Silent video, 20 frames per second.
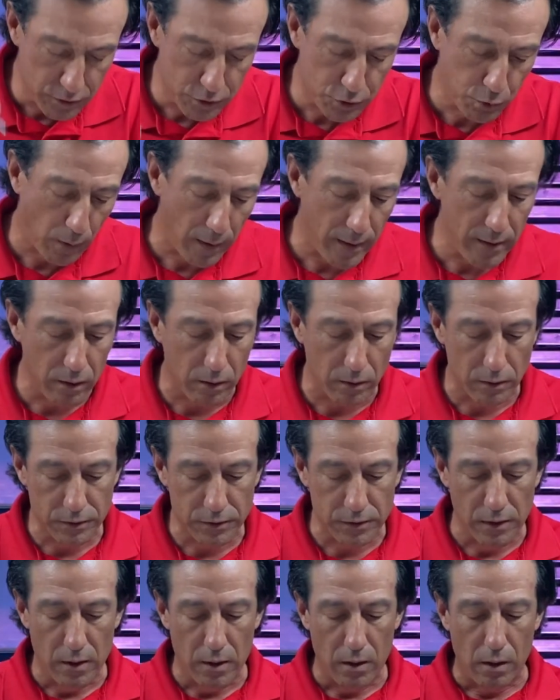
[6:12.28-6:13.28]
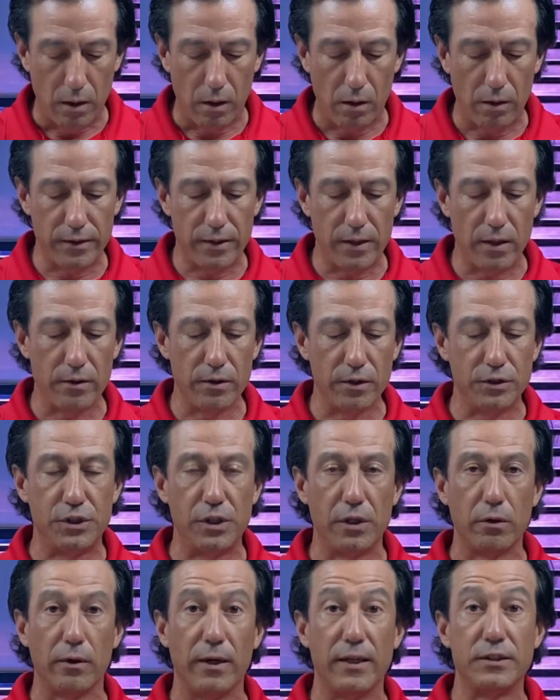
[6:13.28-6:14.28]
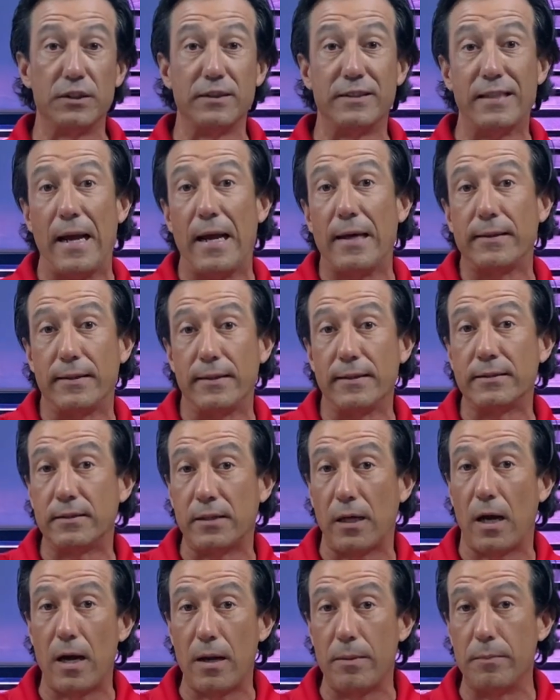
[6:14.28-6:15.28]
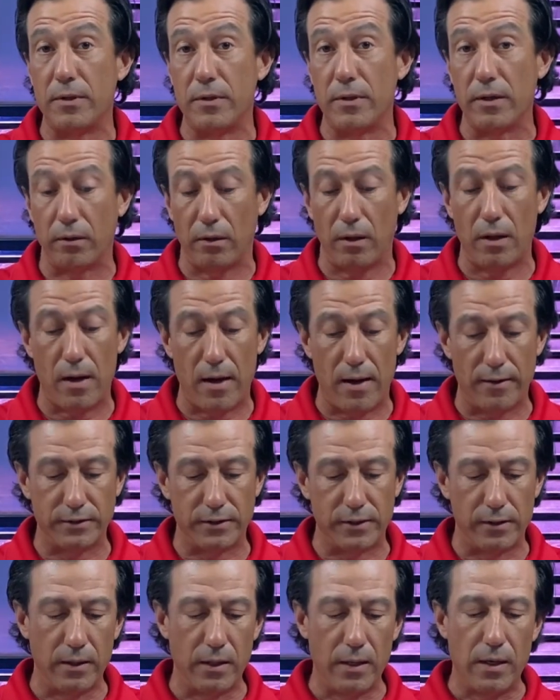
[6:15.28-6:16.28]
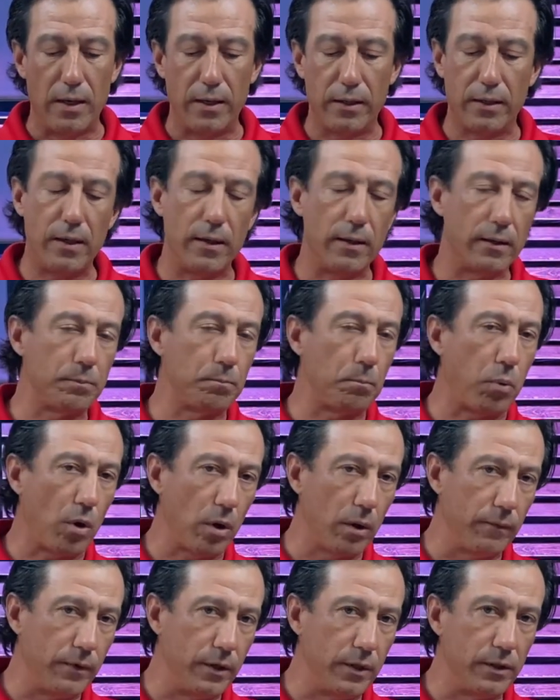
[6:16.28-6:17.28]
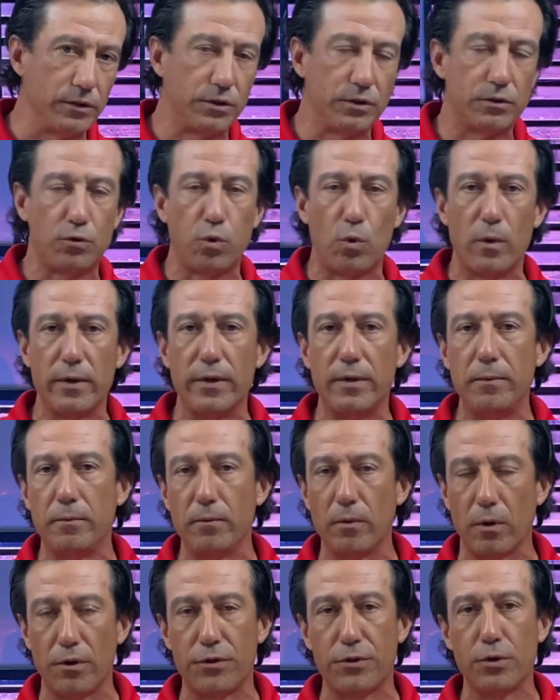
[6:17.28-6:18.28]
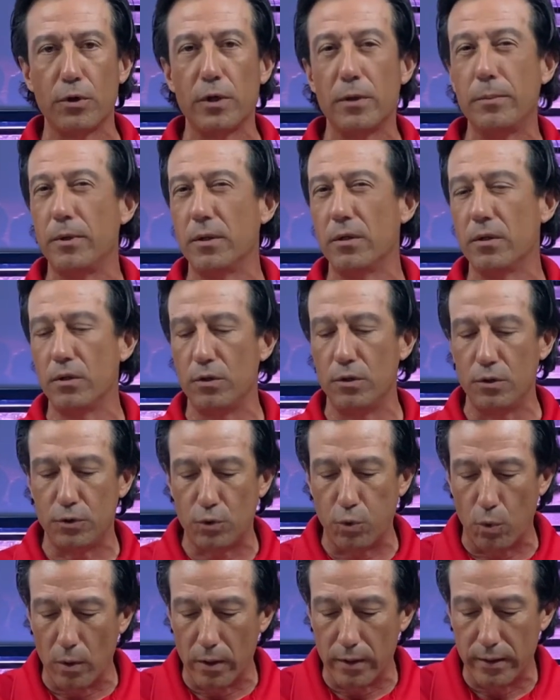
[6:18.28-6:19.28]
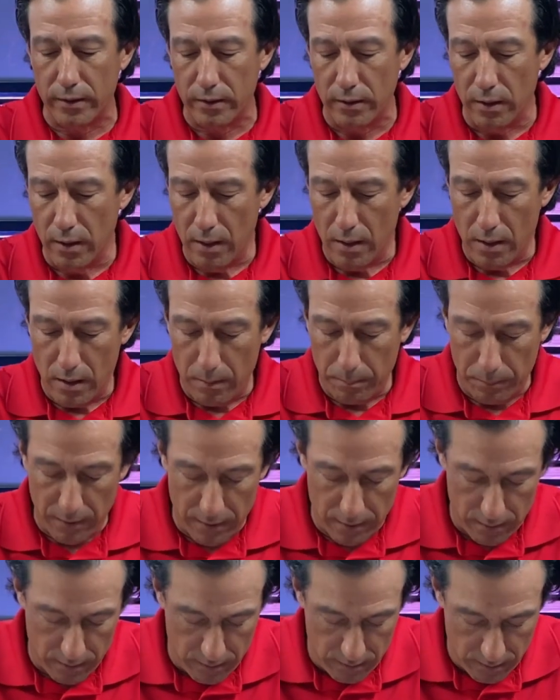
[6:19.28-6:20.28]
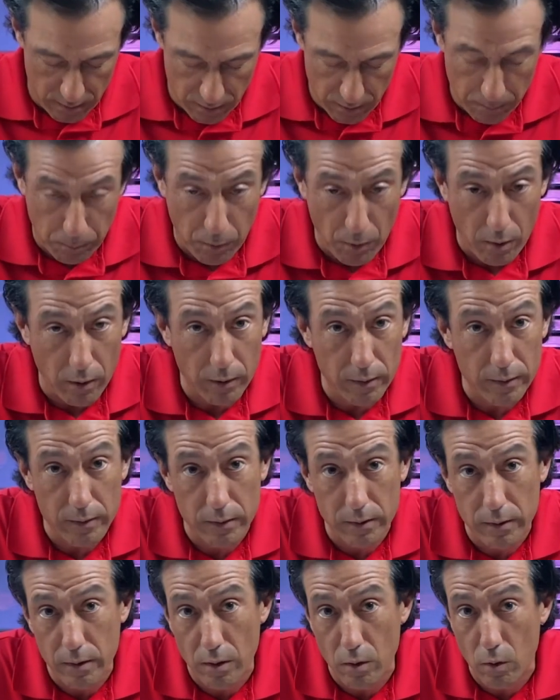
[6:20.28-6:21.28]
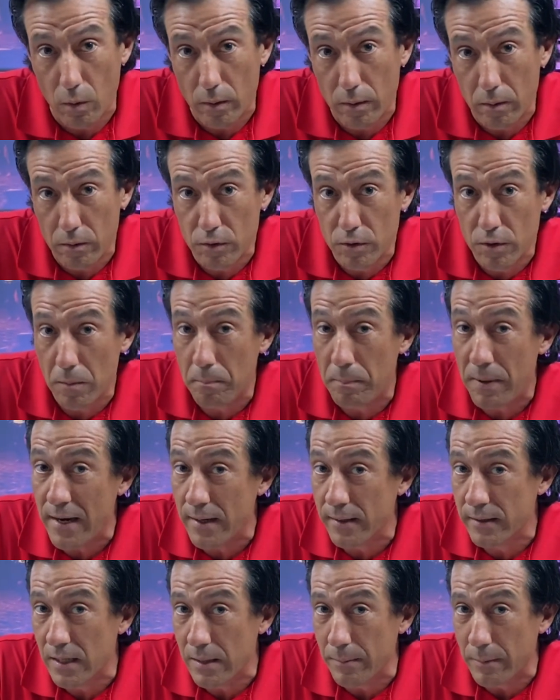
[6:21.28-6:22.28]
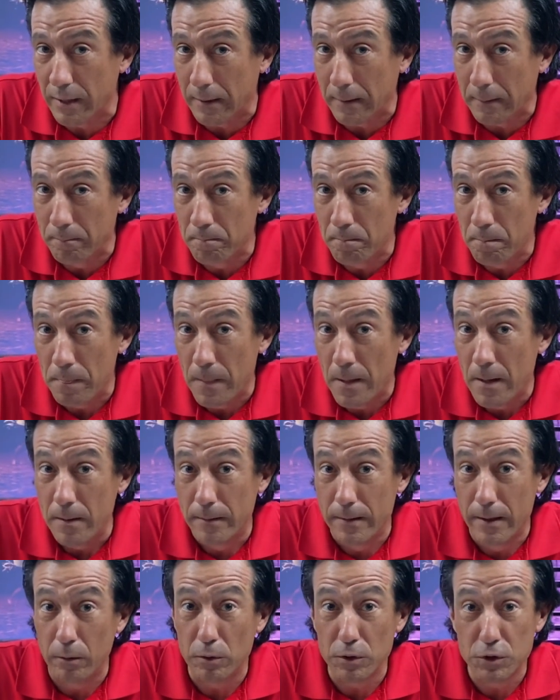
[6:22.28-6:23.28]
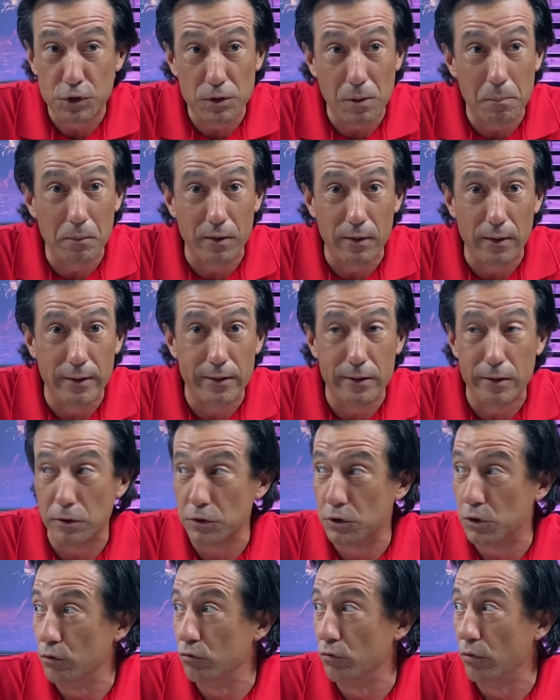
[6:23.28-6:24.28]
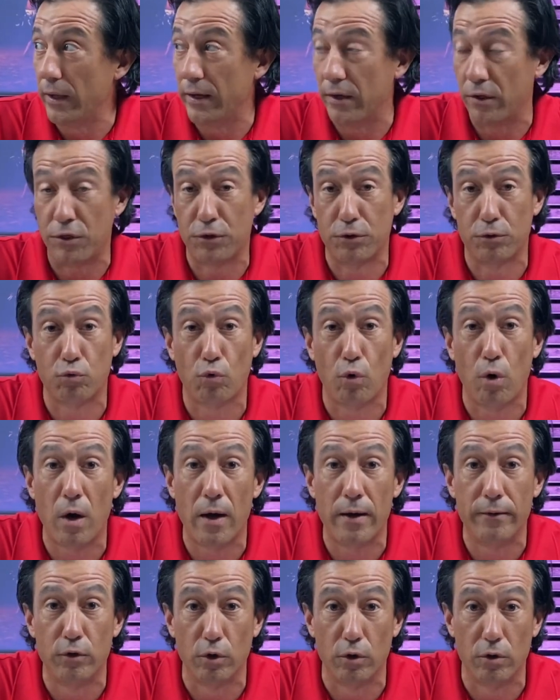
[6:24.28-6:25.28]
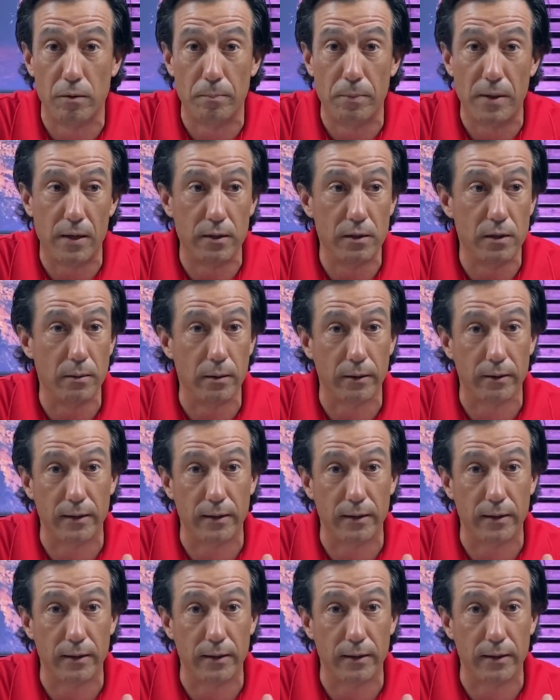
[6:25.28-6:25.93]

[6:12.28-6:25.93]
trails all the other generations at this time in their lives. And again, part of it is 30 being the new 20. But the other part, the pandemic. There were some millennials who thrived during the pandemic.